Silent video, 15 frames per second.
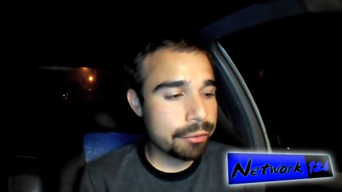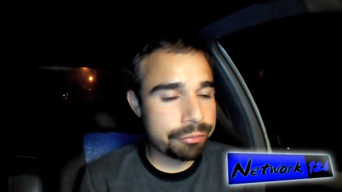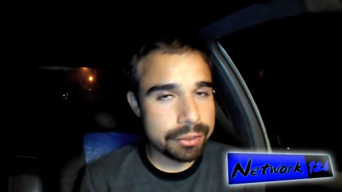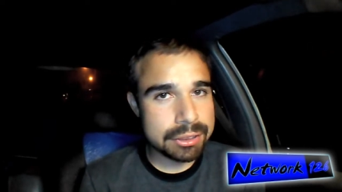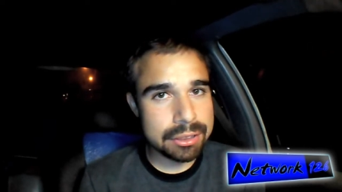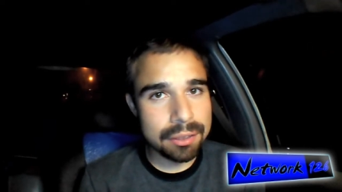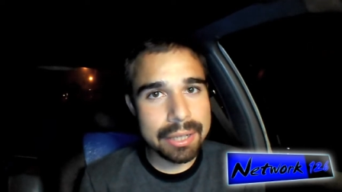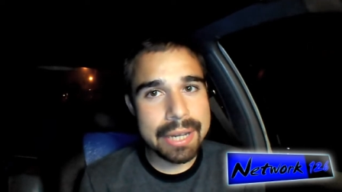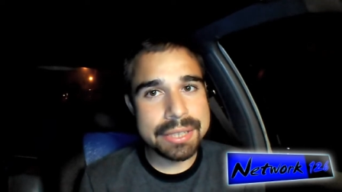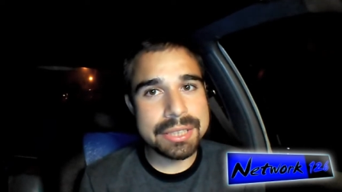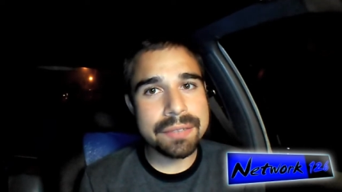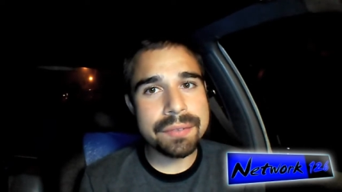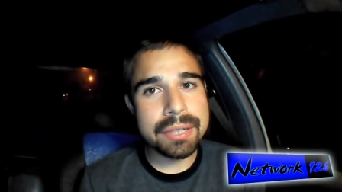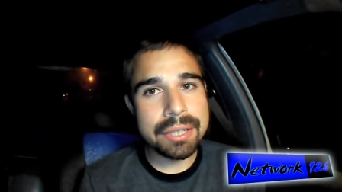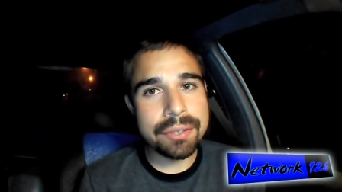more physical
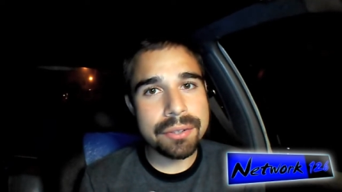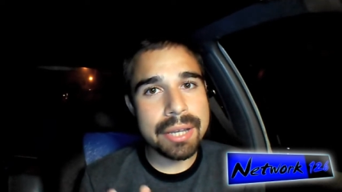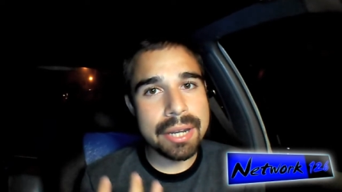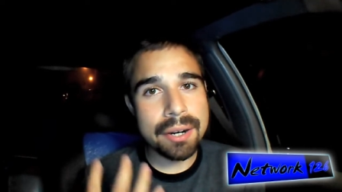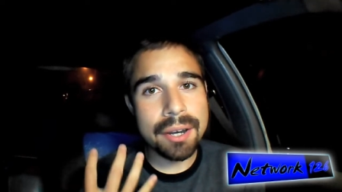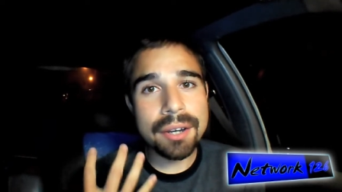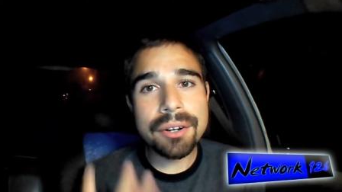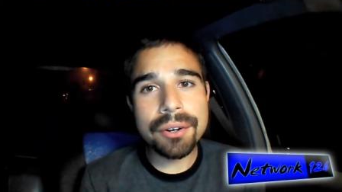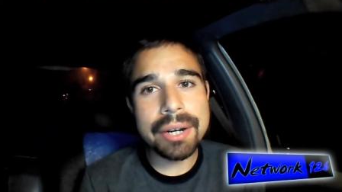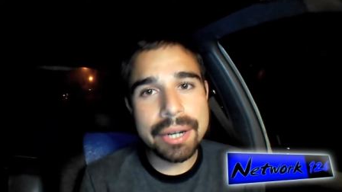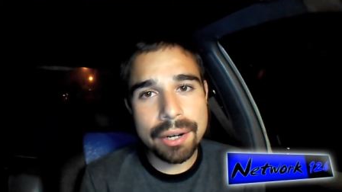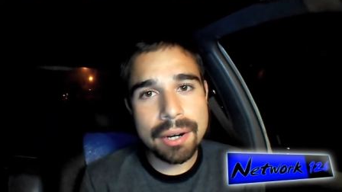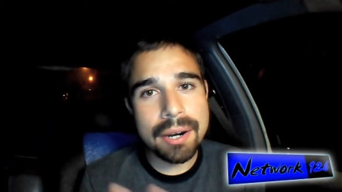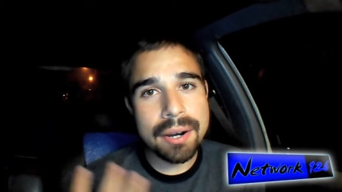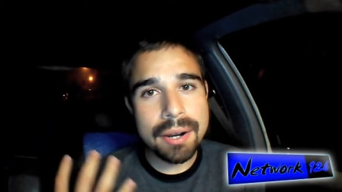activity you get
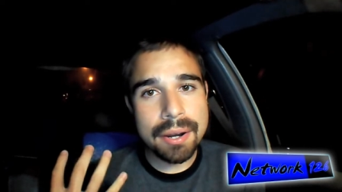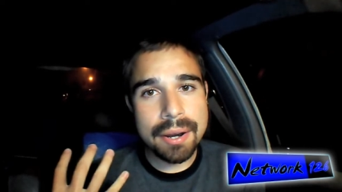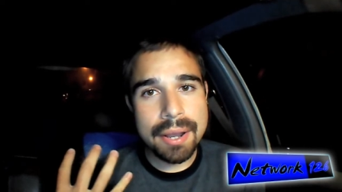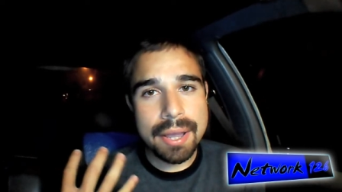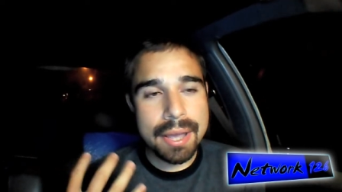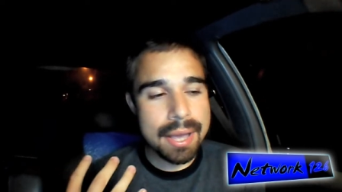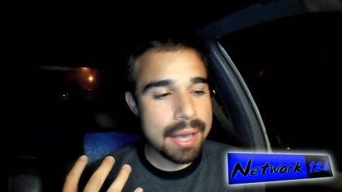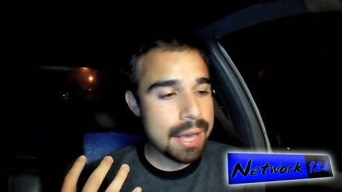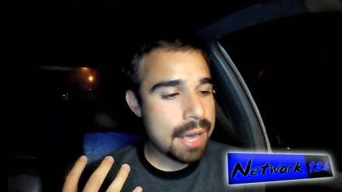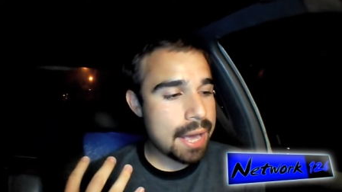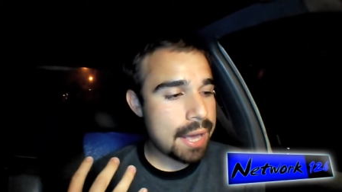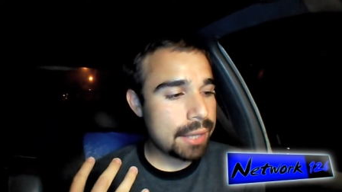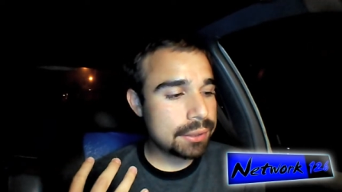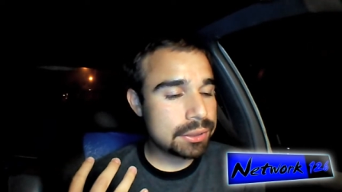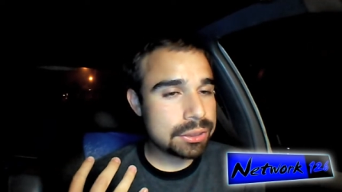hungrier
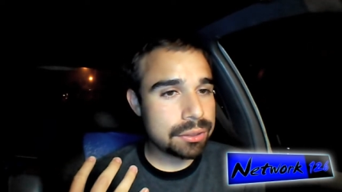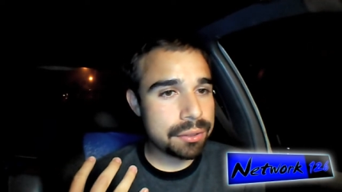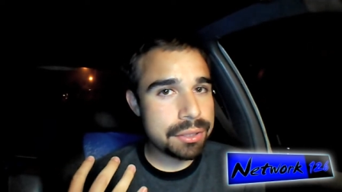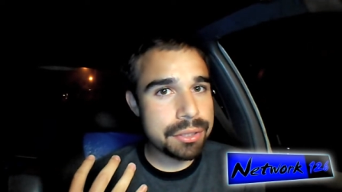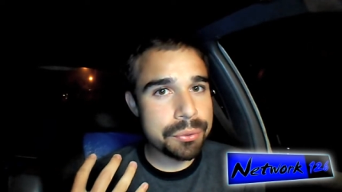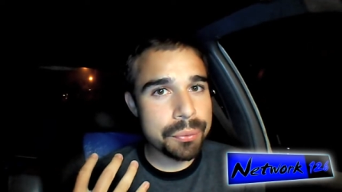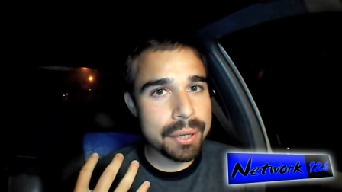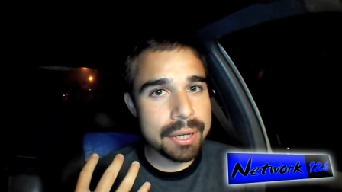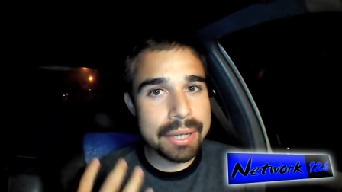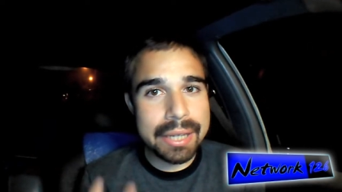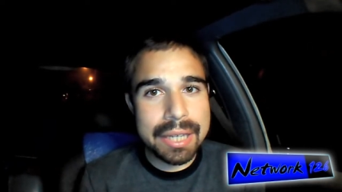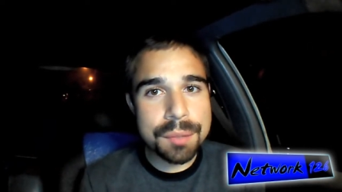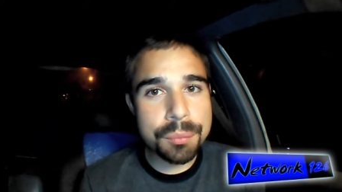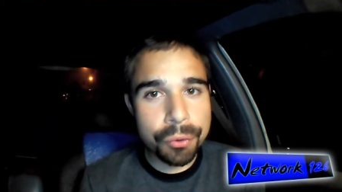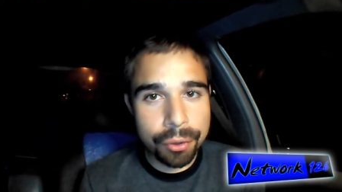and so you want to
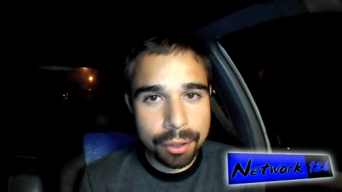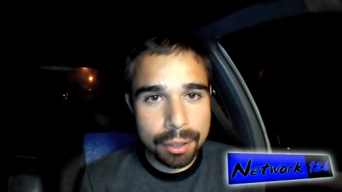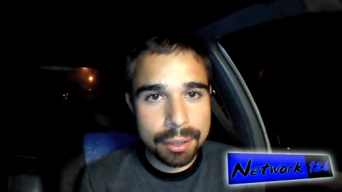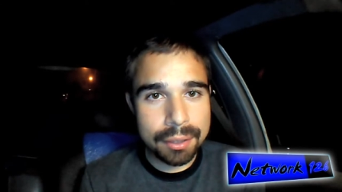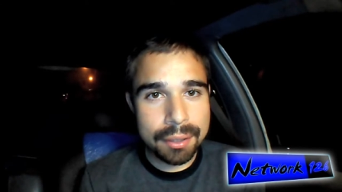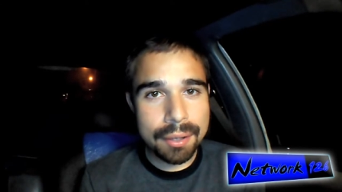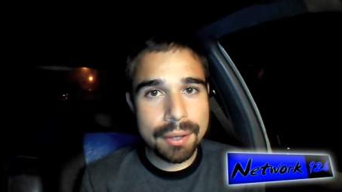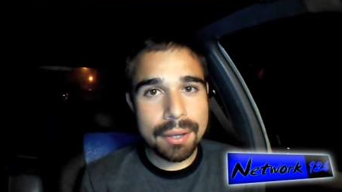eat more